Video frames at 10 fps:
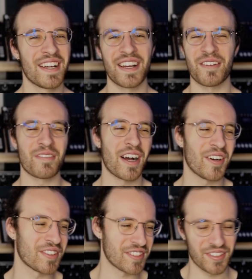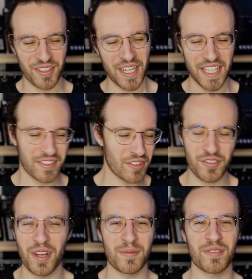around, hit the
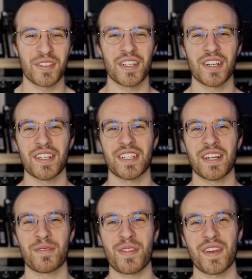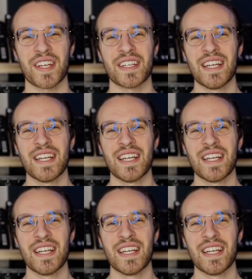drums very hard and everything.